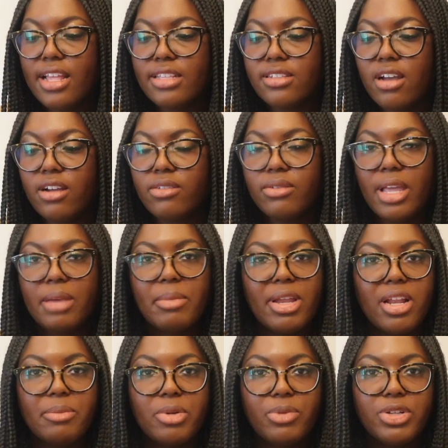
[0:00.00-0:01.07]
It's not like my
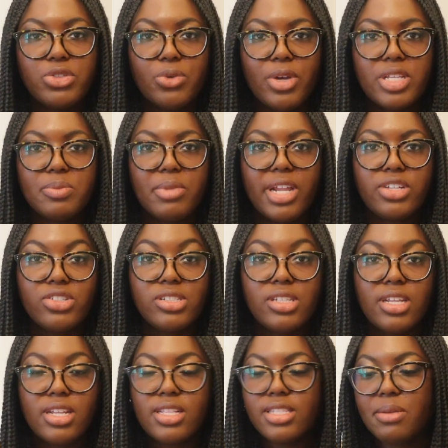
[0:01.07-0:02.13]
number one choice, but I just
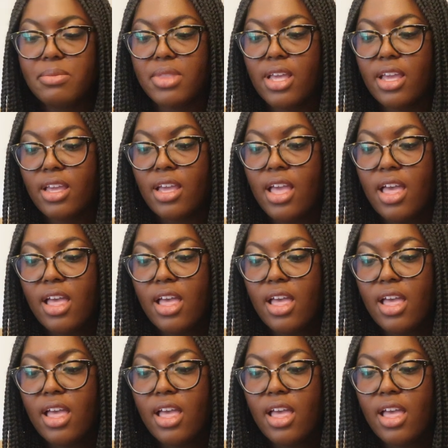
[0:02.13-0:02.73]
needed something.